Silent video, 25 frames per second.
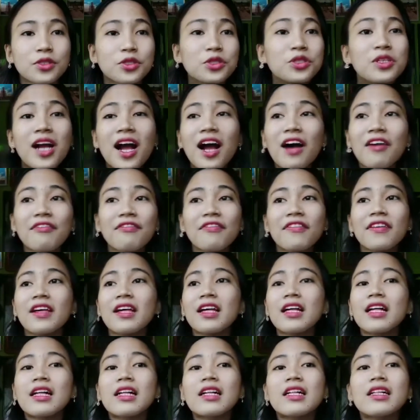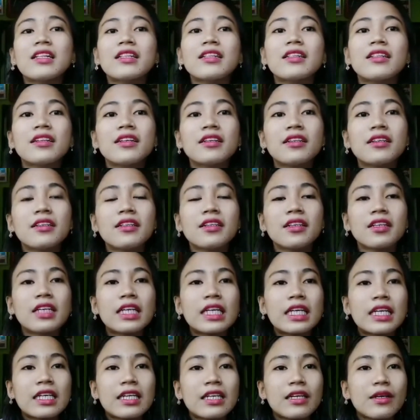Travel,
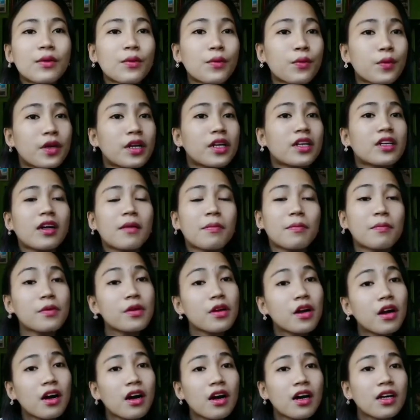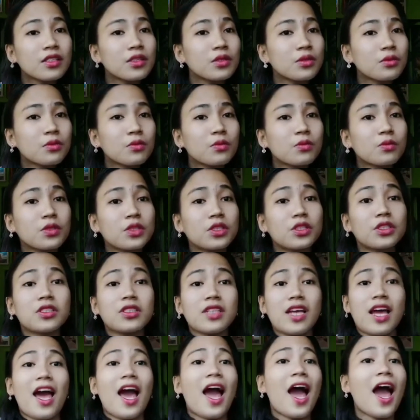work abroad, which
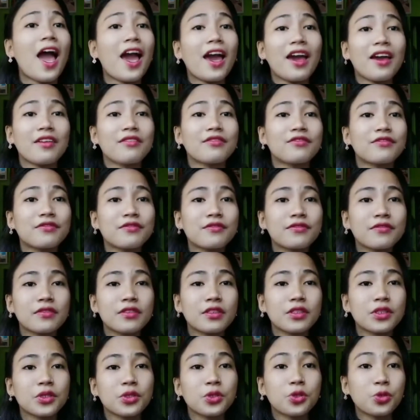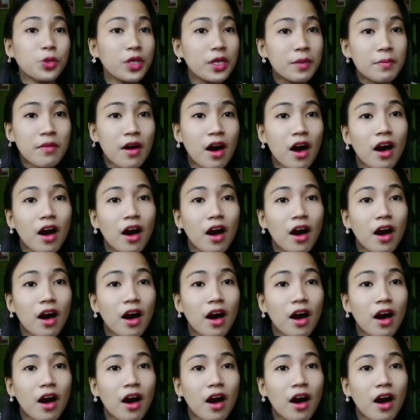is I dream